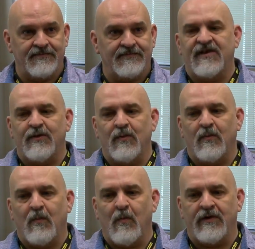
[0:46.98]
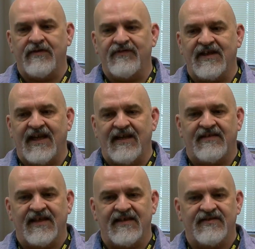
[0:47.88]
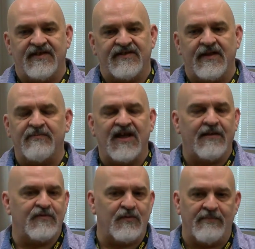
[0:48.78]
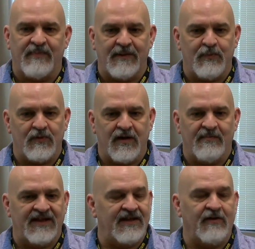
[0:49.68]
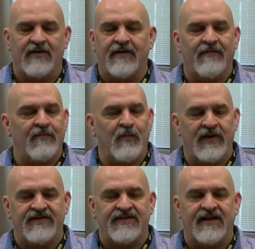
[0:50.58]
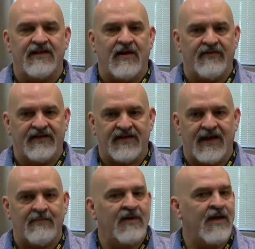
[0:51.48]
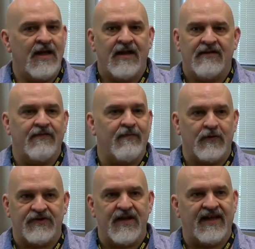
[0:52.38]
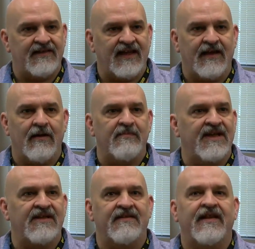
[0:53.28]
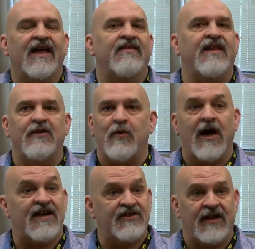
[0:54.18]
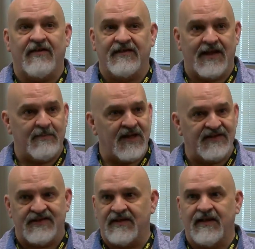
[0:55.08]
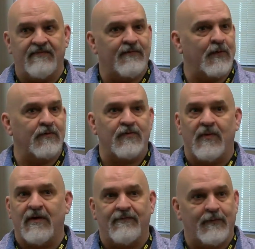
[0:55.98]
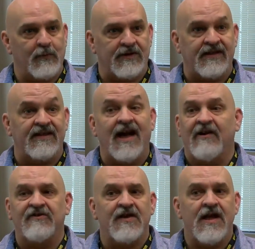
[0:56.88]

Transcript: So one of the key things is sometimes when people come in here and the, we see it all the time, the first night they come in, like they crash out and they may sleep for 12, 14 hours